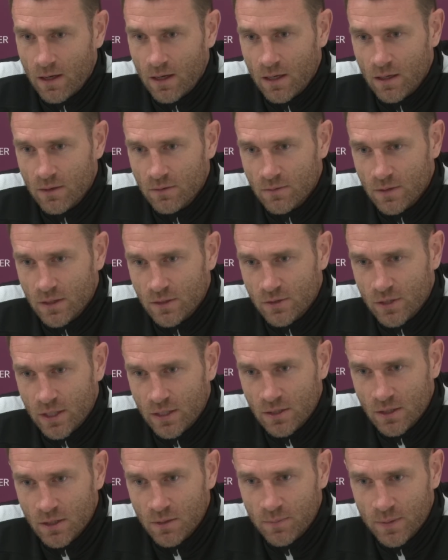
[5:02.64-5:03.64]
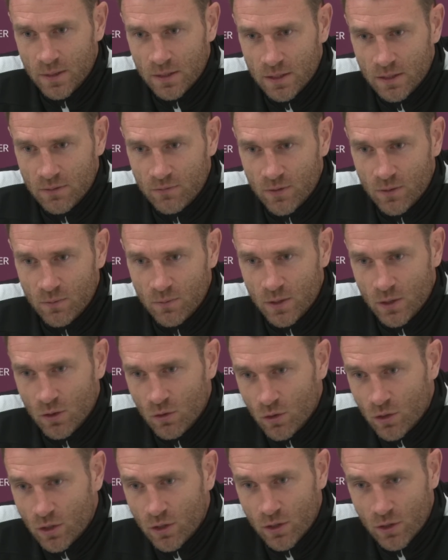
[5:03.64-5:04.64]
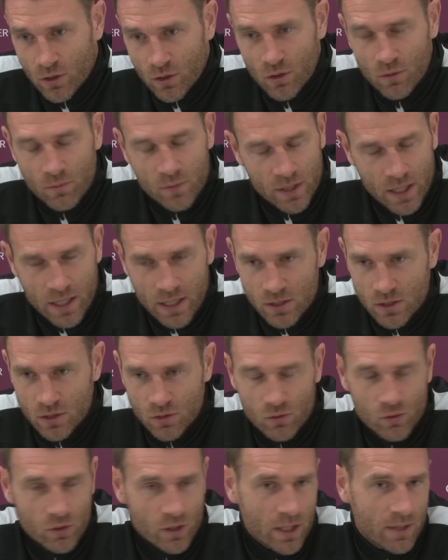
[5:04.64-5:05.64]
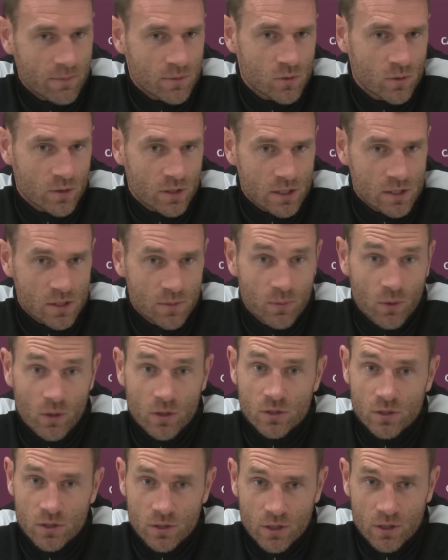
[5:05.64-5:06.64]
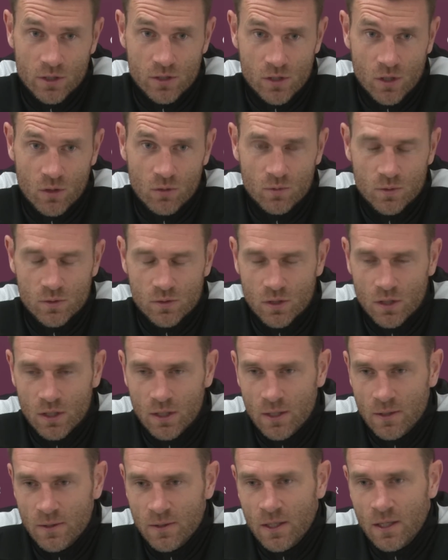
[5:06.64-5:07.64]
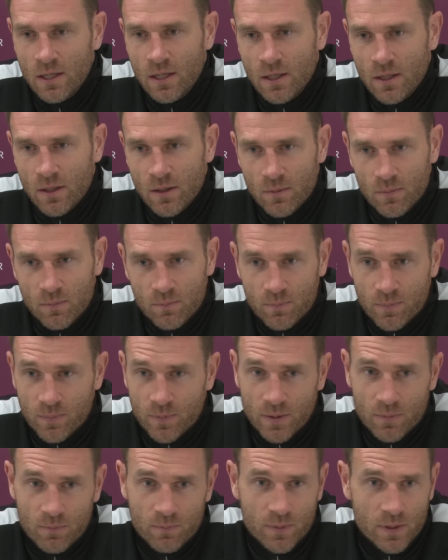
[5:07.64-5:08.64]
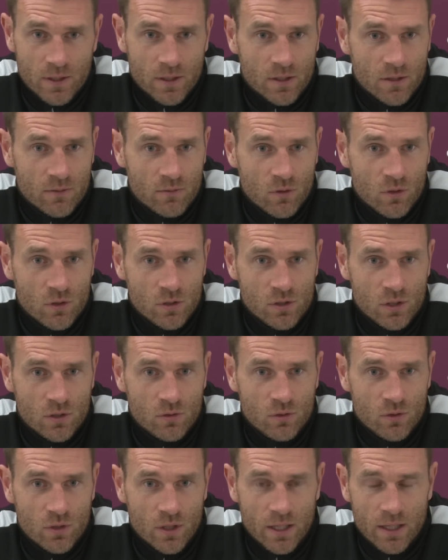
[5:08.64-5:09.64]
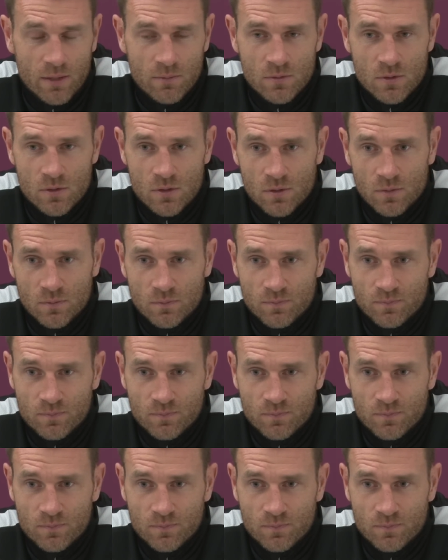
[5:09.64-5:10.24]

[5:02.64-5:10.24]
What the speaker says: I genuinely believe that when you look at the group, yes, the two games were disappointing, the results, but you could have lost the two games